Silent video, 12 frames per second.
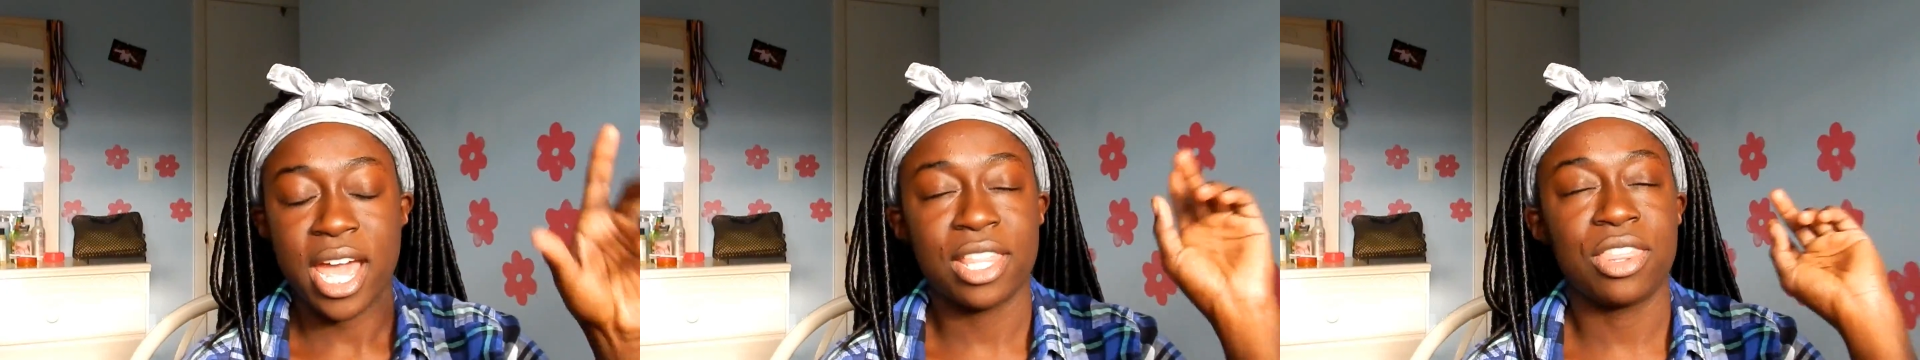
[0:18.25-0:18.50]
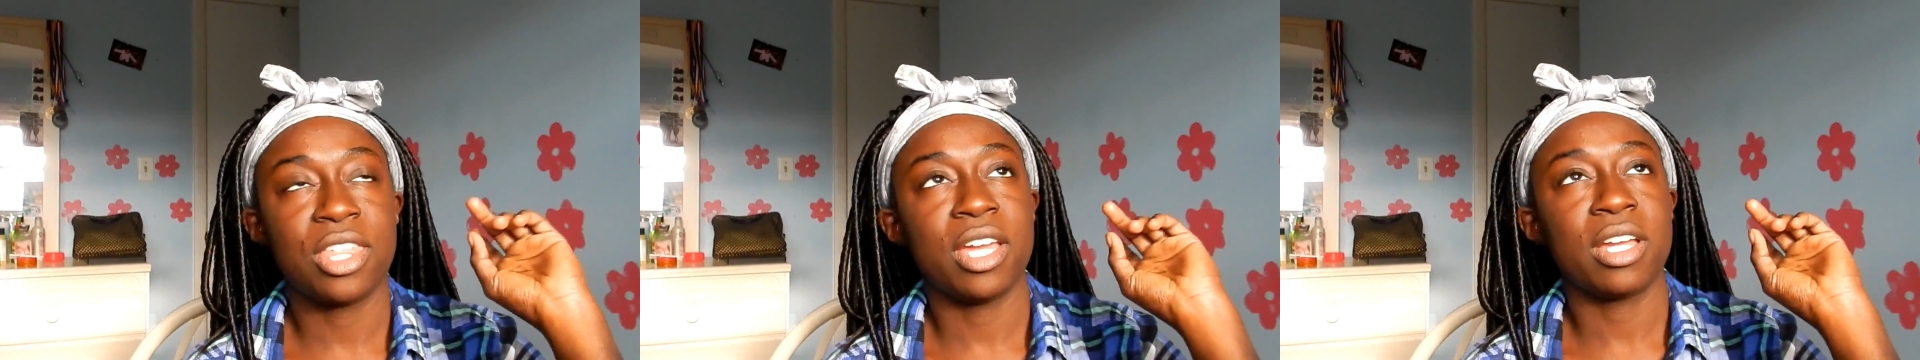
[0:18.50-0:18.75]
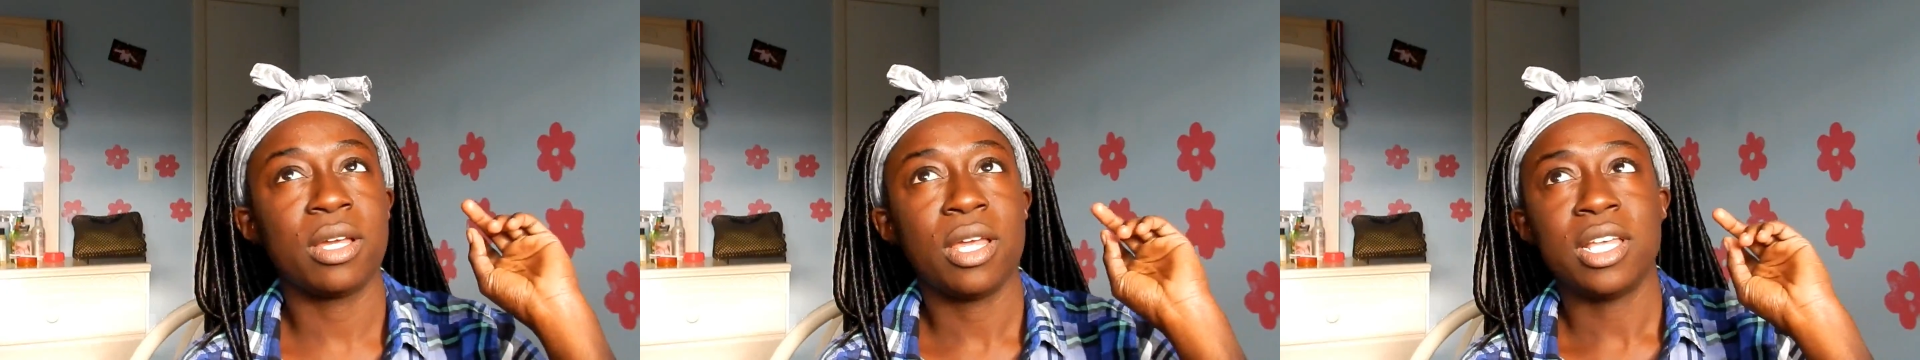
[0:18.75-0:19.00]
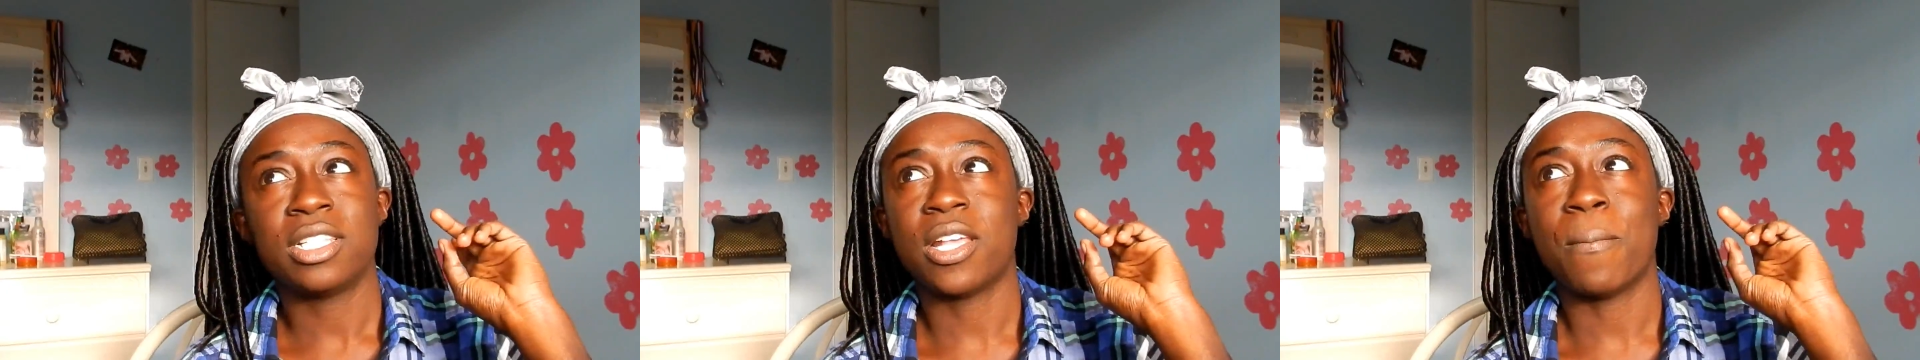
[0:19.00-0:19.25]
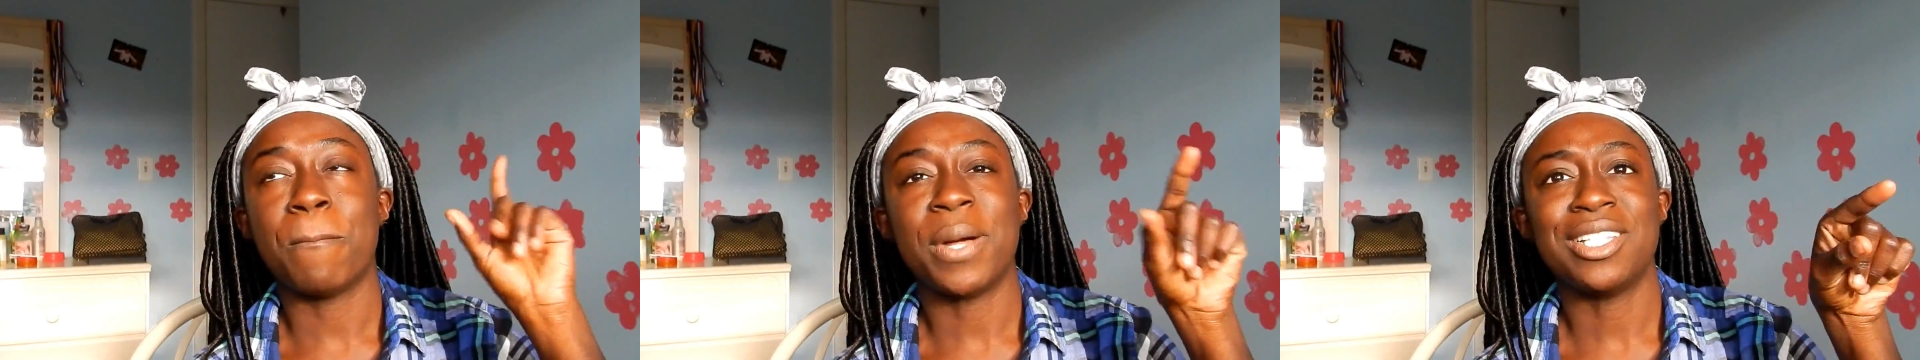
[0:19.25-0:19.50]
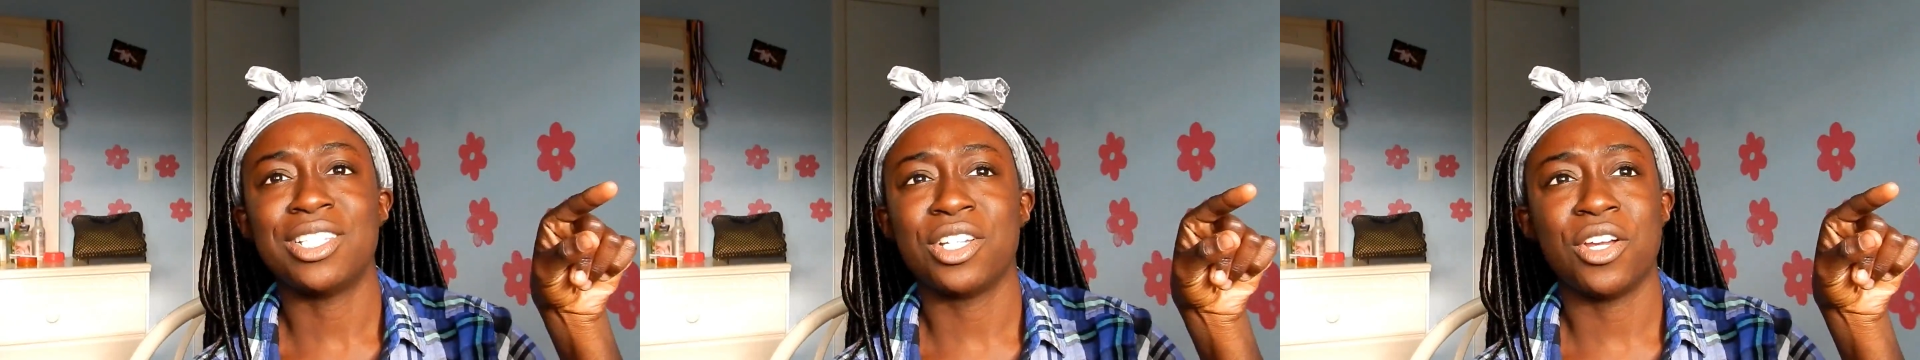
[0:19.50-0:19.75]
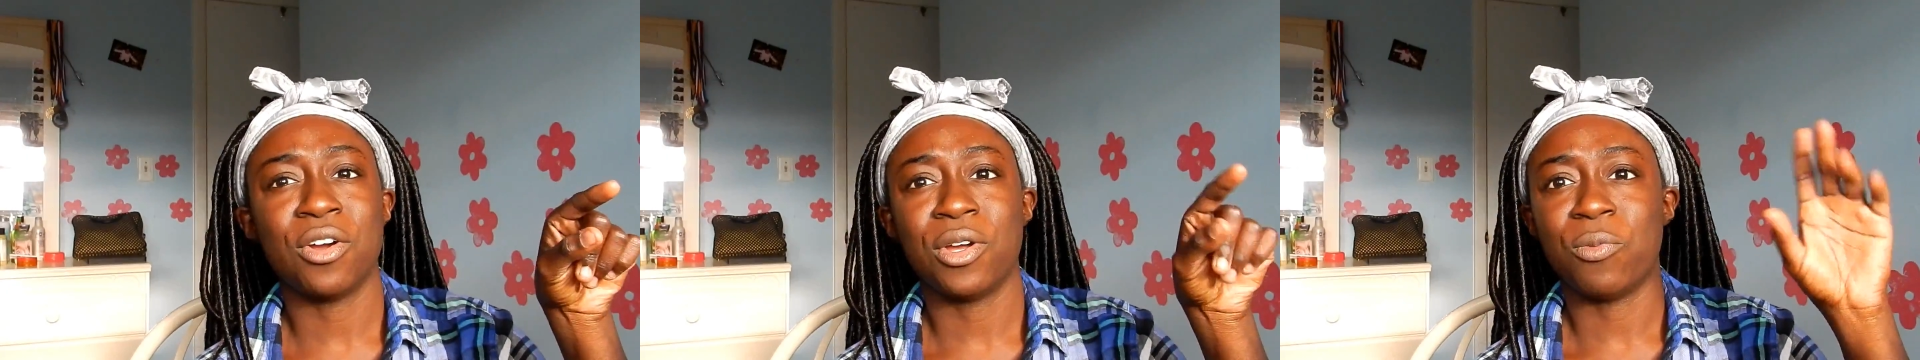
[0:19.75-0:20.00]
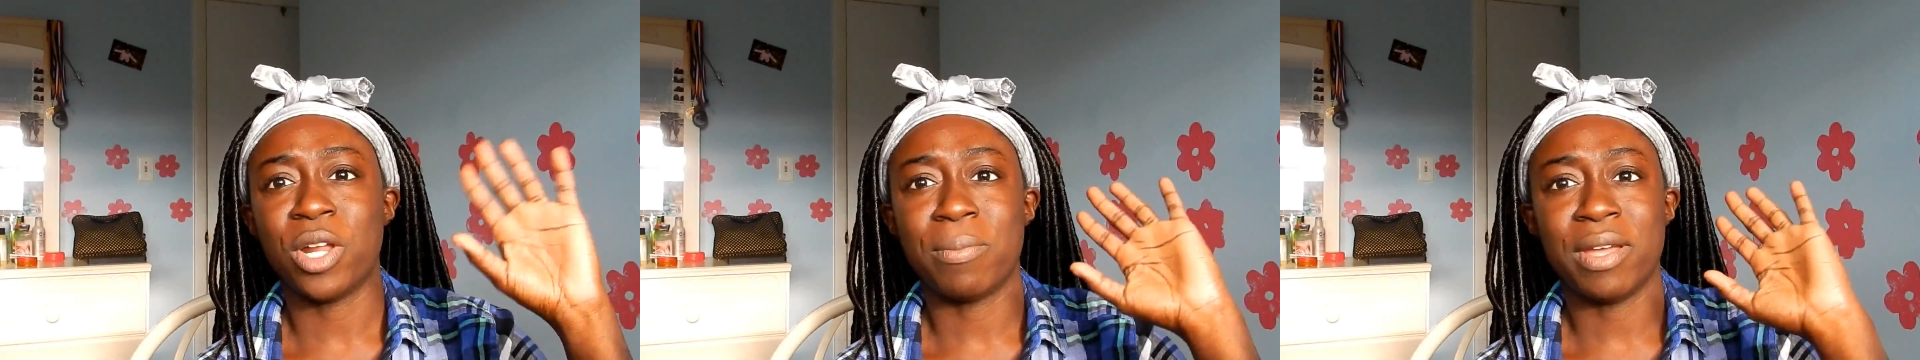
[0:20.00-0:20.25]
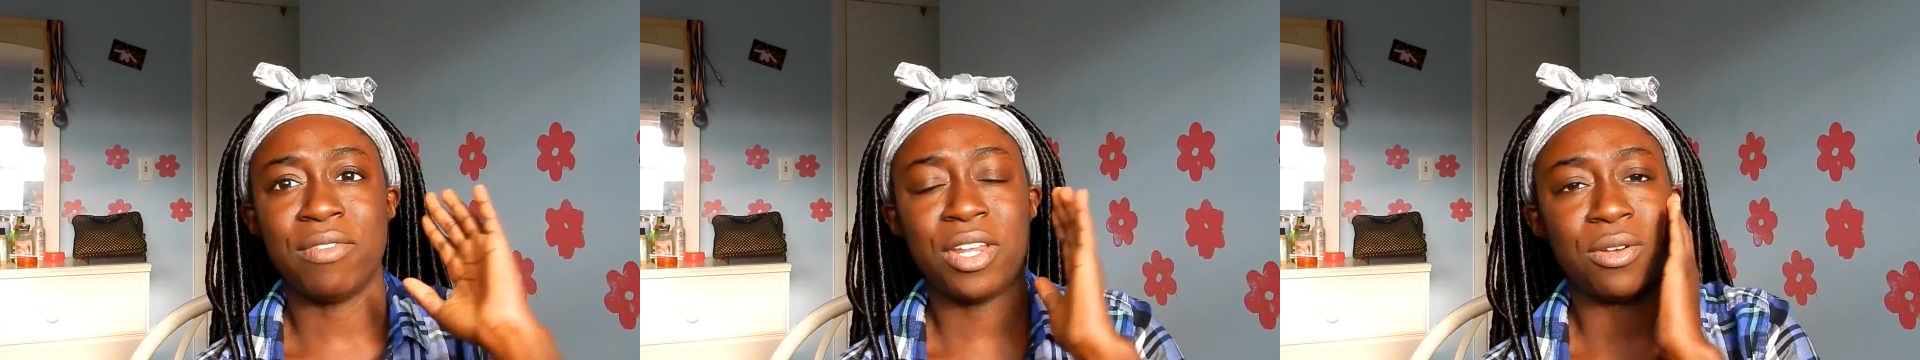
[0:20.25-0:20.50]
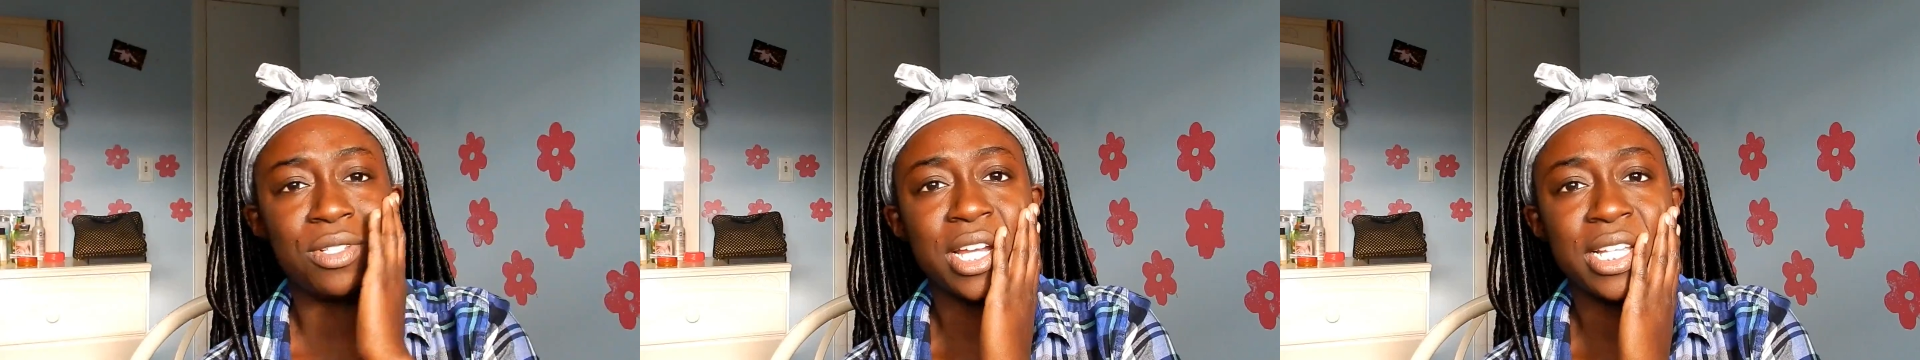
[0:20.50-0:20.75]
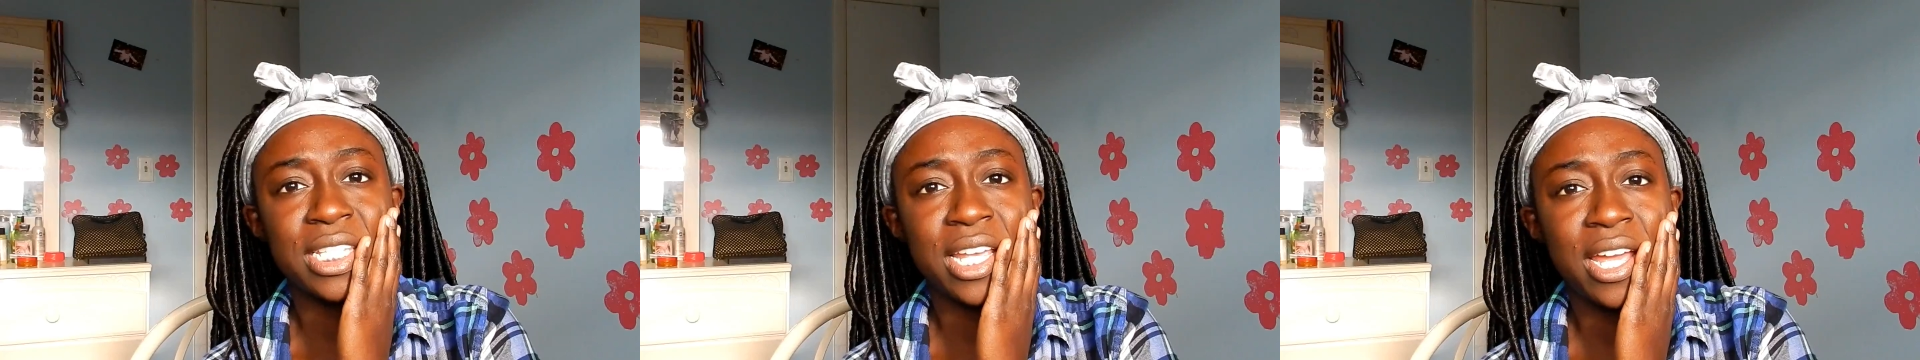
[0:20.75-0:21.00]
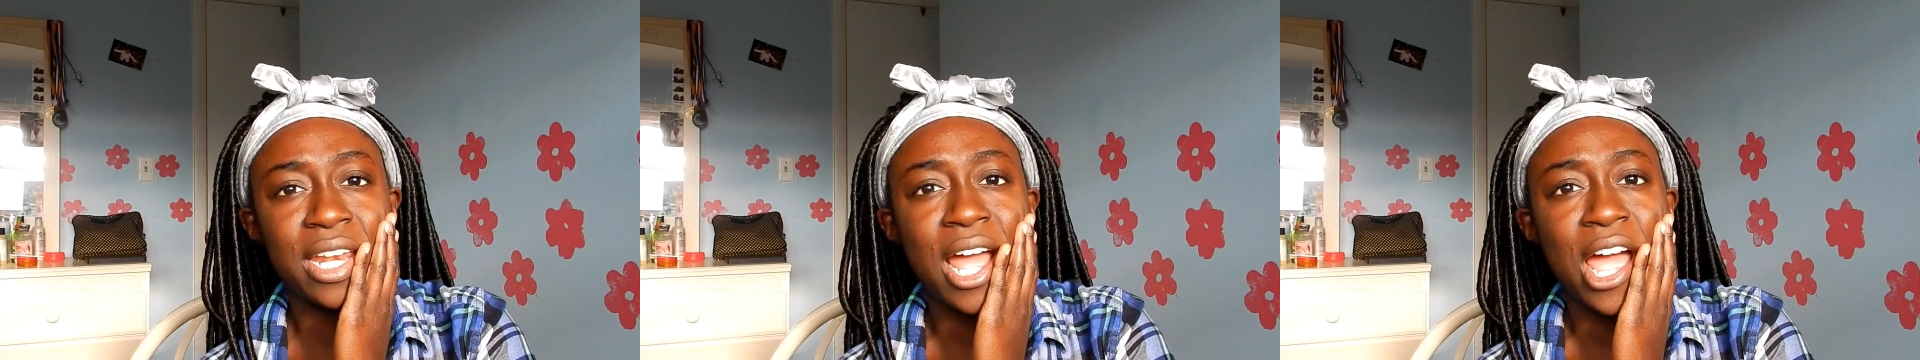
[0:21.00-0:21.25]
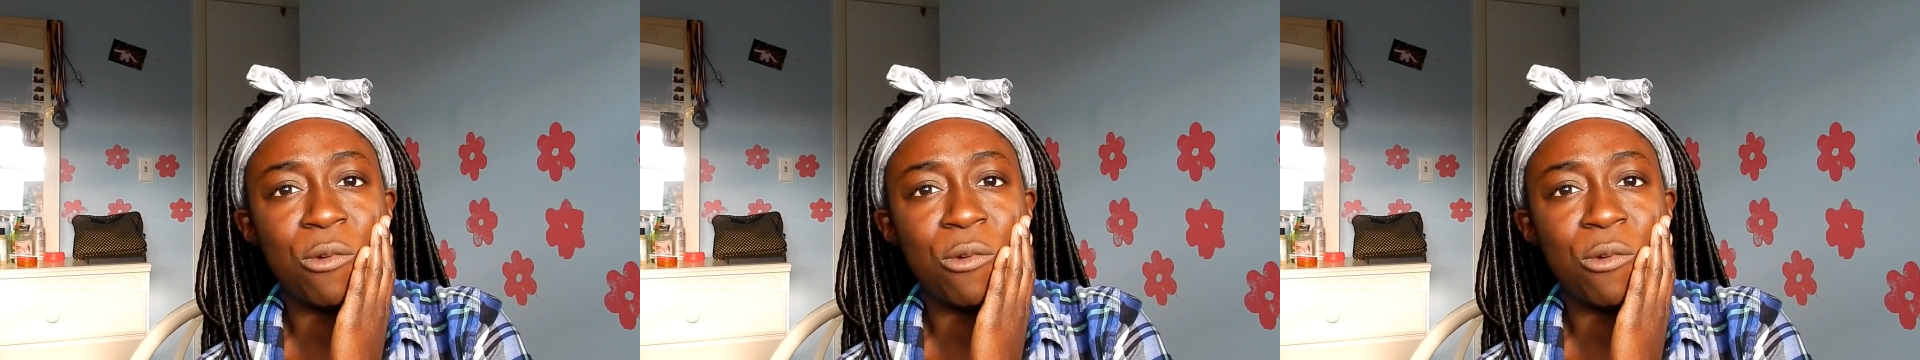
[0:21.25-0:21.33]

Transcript: I think some months ago in one of my videos I said